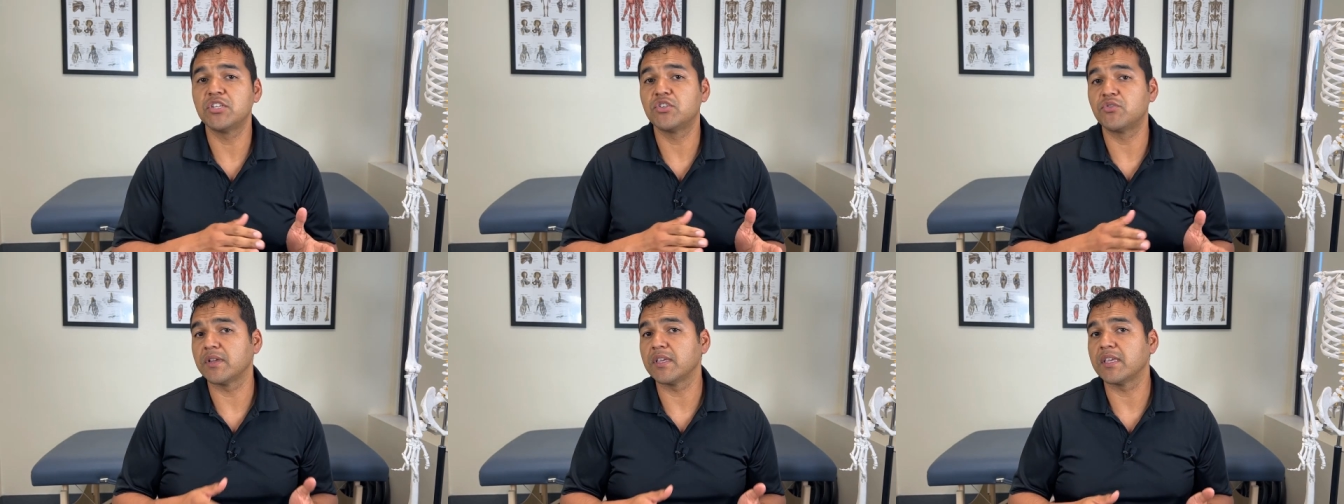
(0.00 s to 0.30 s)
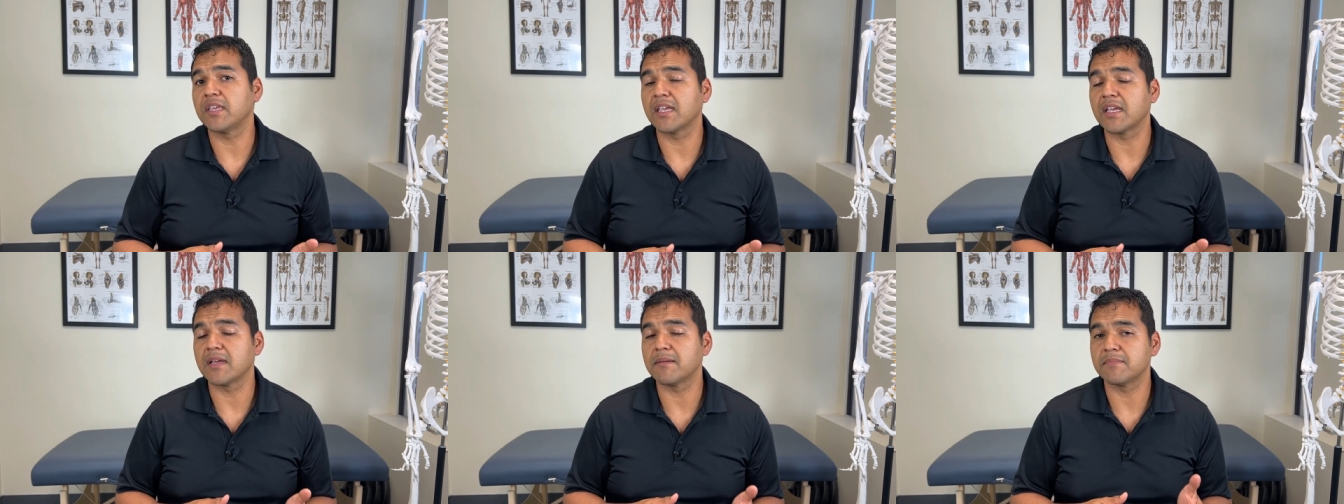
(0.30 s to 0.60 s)
be
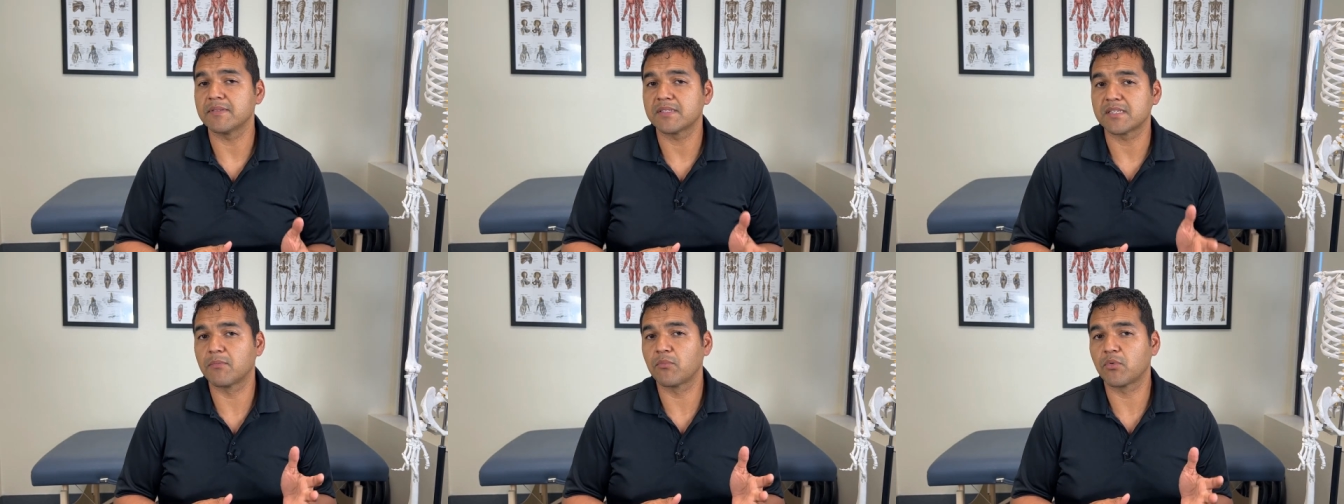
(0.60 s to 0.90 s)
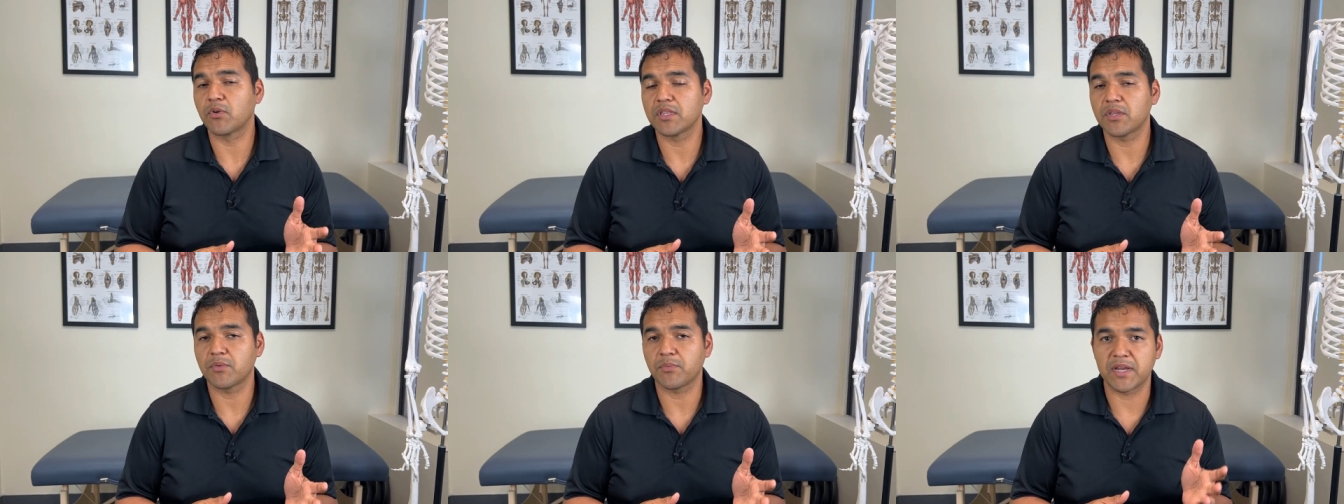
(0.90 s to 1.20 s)
drinking
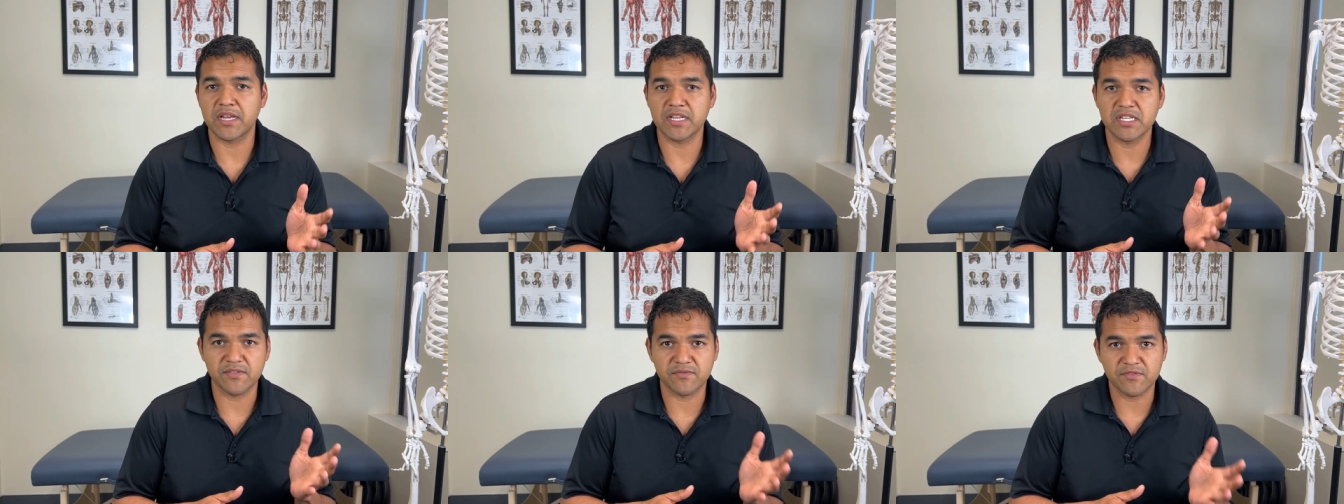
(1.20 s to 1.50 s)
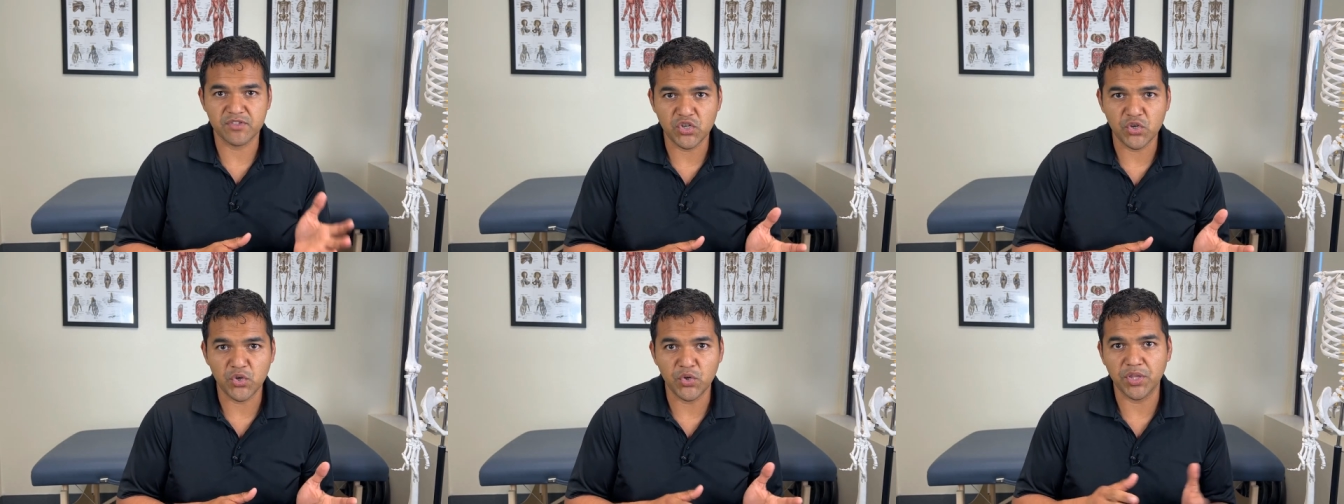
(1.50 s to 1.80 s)
somewhere in the range
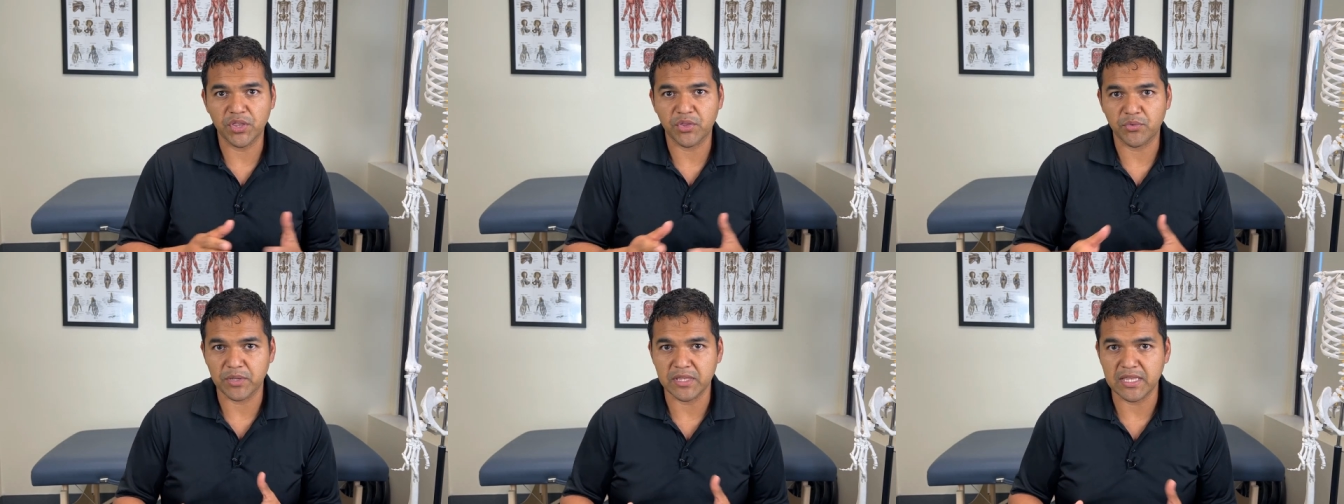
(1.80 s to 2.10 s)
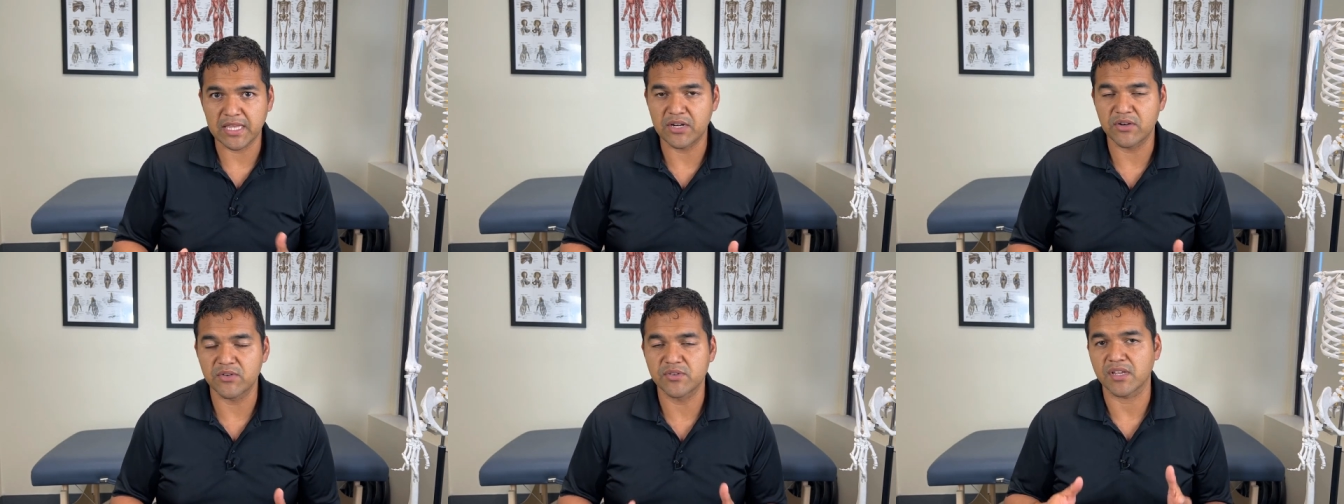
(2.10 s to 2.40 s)
of two to
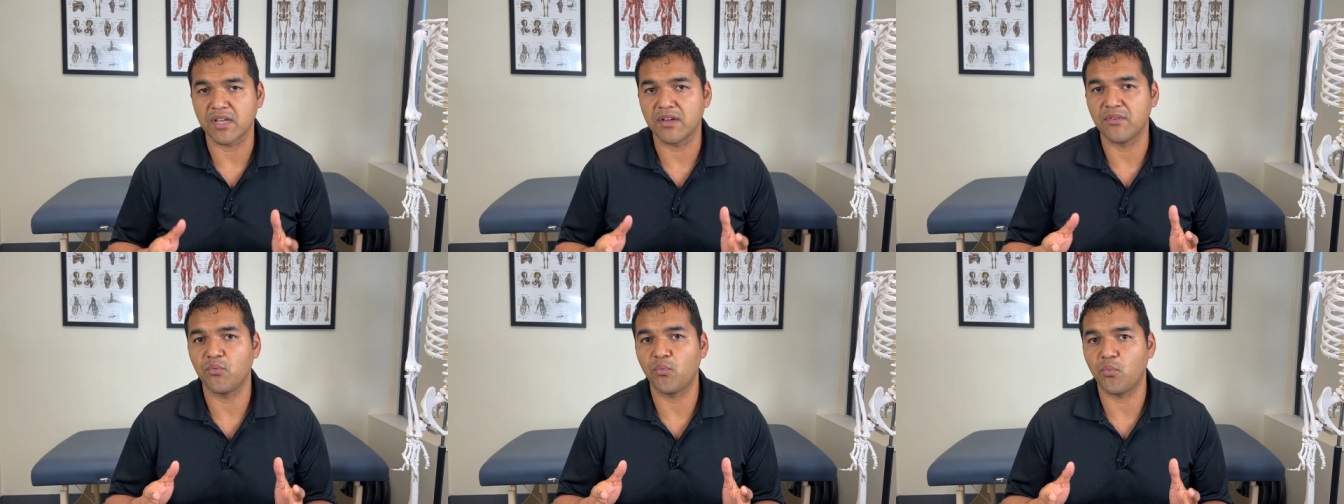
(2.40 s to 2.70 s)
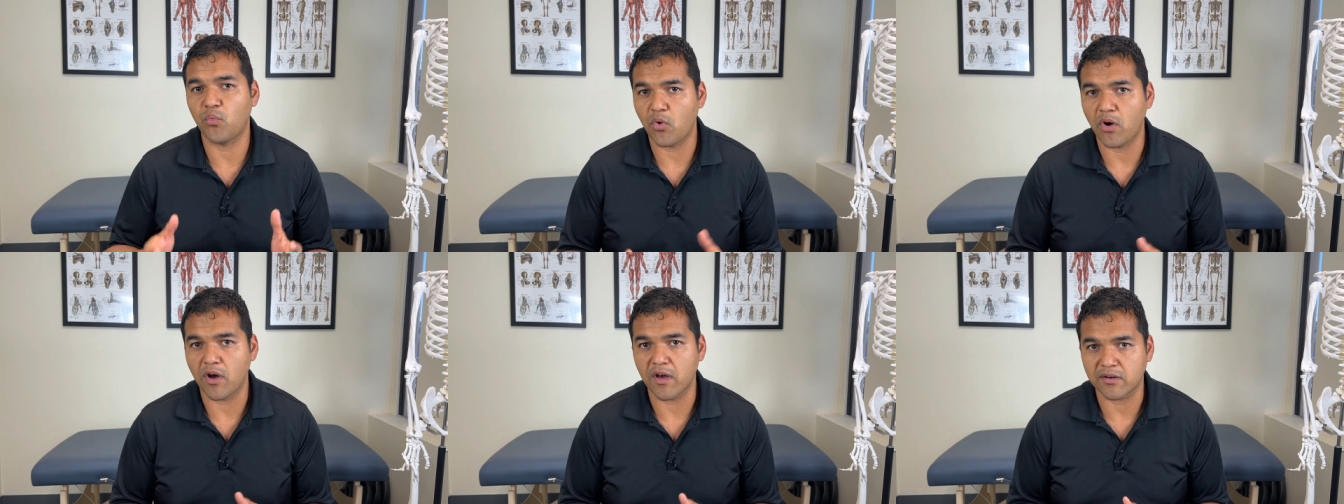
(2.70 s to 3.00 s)
three liters
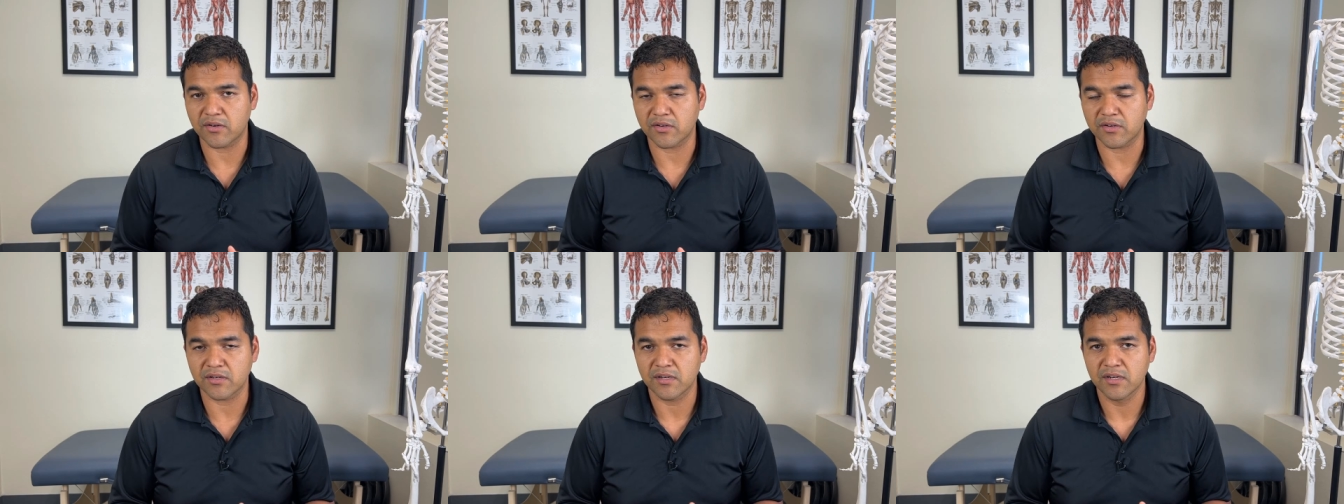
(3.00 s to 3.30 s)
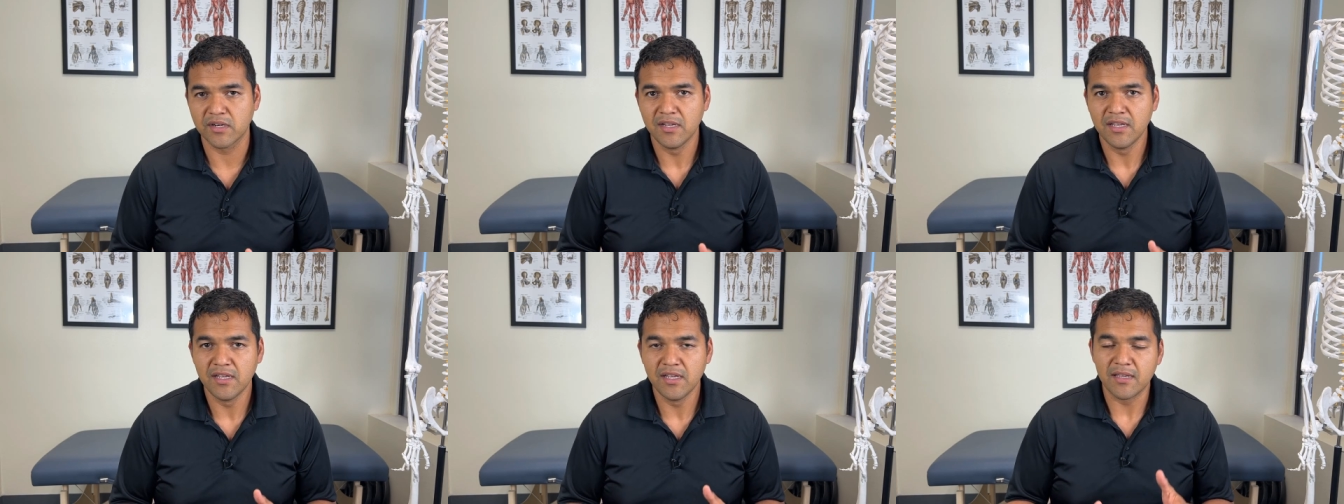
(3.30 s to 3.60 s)
of
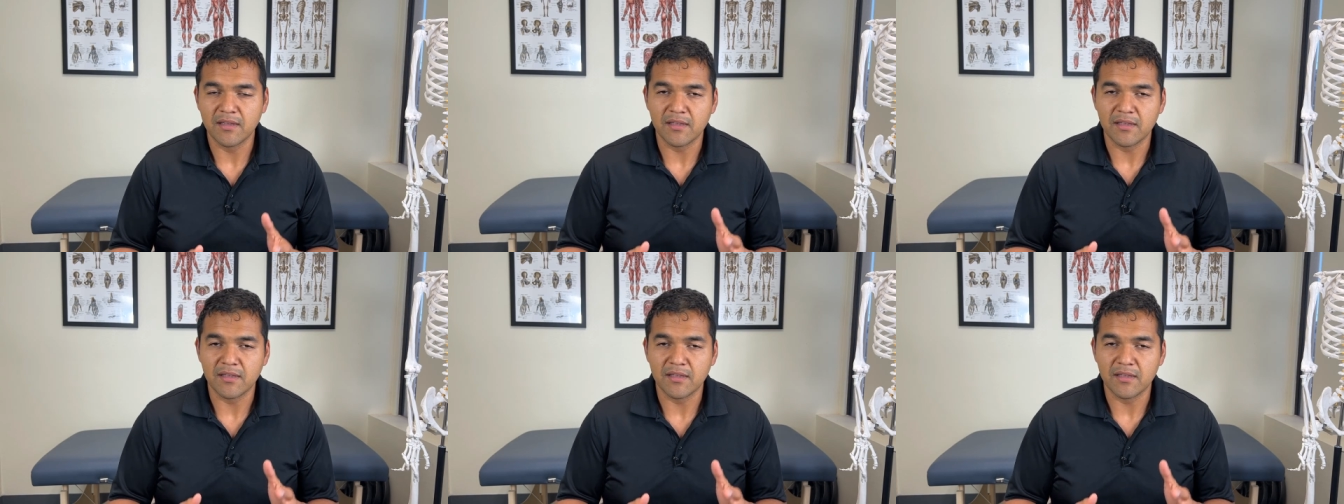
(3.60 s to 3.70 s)
water,